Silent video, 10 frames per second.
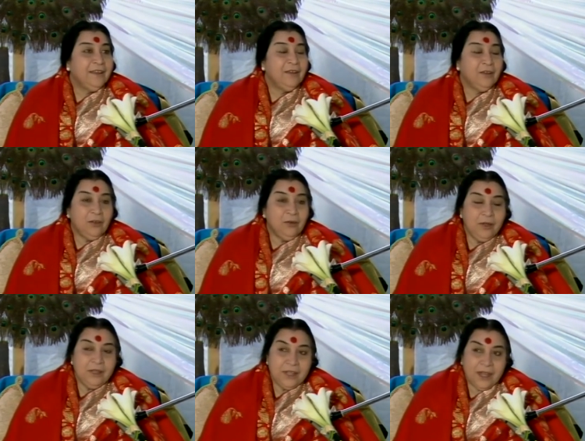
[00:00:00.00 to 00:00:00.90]
Not
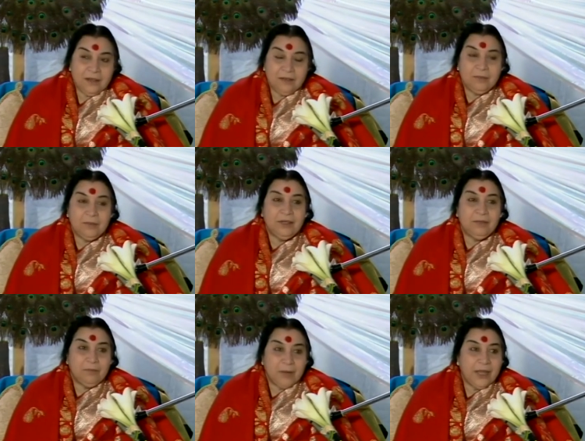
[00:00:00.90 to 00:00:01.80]
only that, but
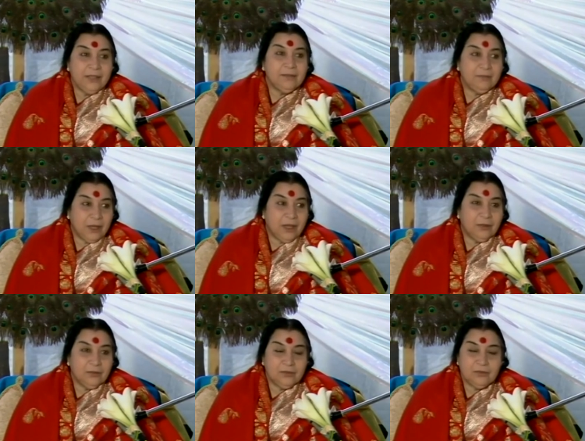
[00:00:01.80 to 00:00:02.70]
the price of the
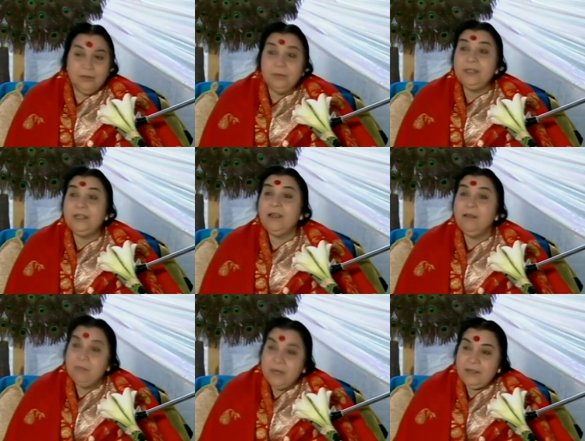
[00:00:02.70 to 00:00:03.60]
house, nobody
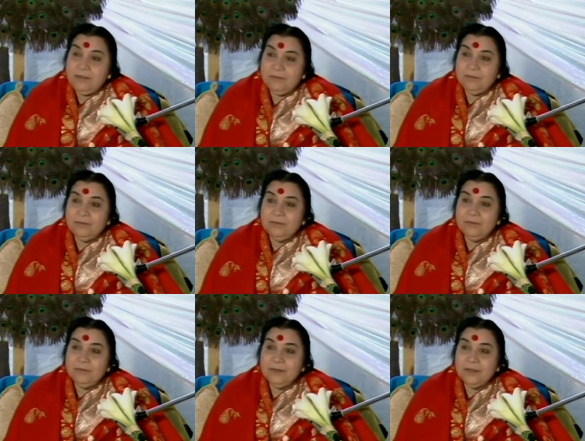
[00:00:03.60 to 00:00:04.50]
can believe,
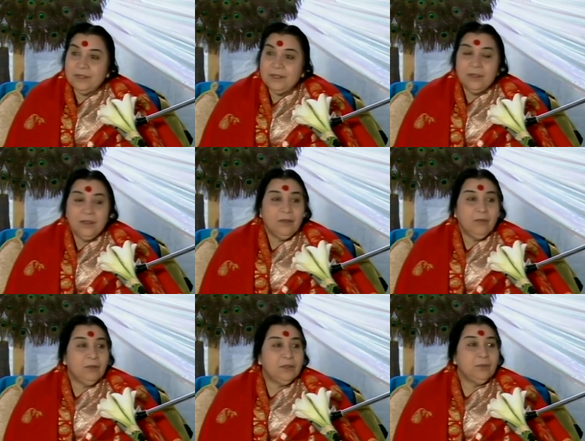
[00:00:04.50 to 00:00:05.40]

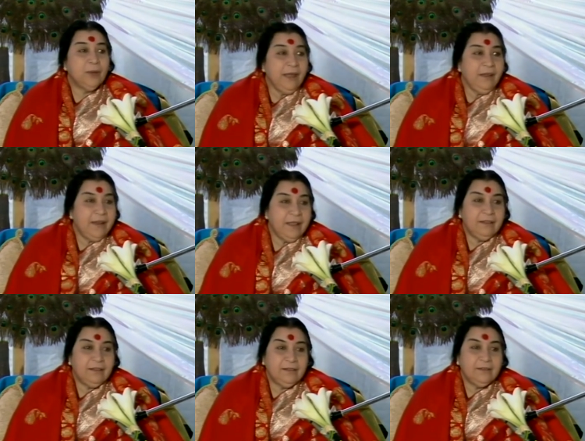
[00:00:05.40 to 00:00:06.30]
was
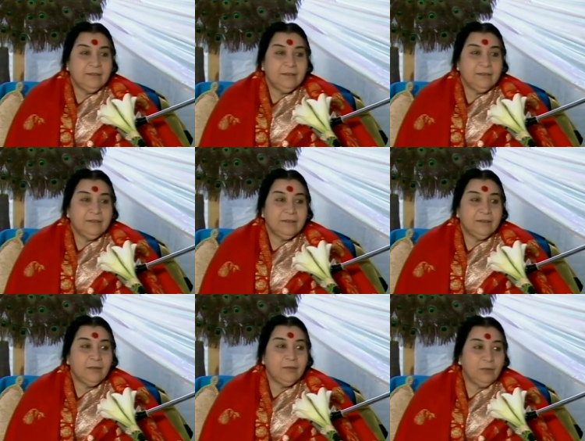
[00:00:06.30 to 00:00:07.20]
1/10
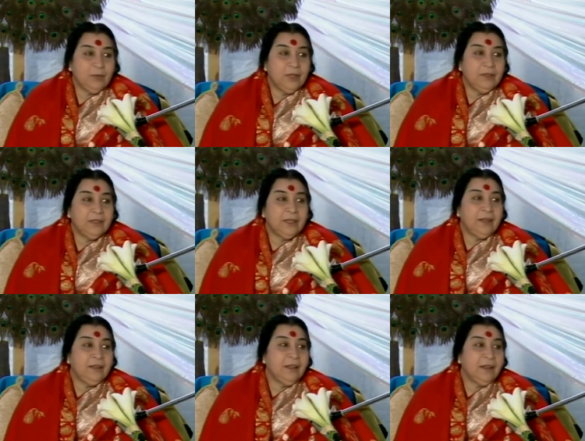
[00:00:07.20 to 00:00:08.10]
of the one
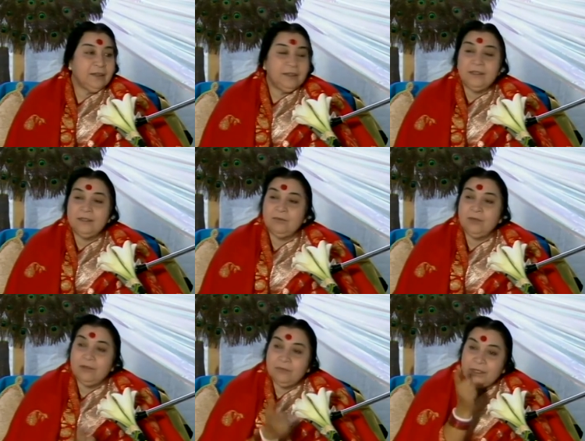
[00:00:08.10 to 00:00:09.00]
that the architect
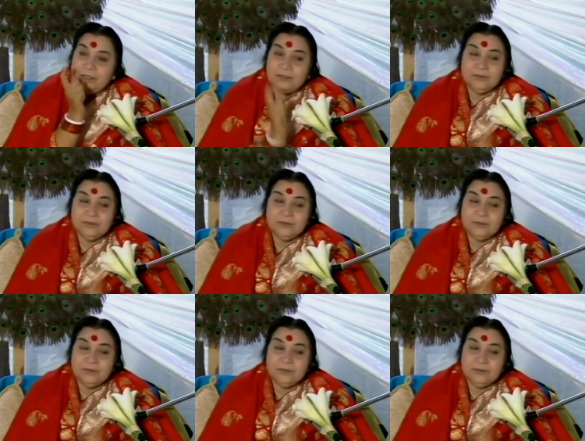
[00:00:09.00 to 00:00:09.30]
would have taken.